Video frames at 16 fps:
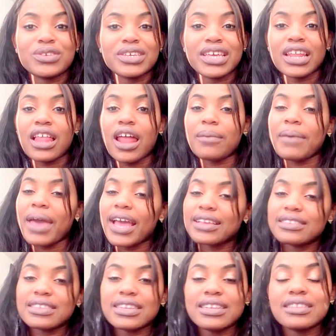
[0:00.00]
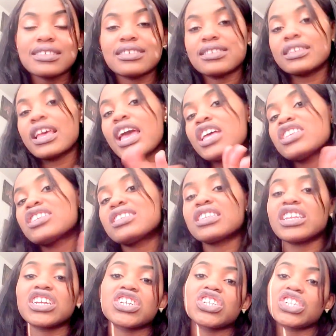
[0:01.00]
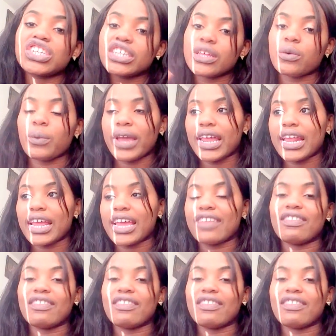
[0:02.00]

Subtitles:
You can get a lot of magazines, and sitting, chilling, waiting.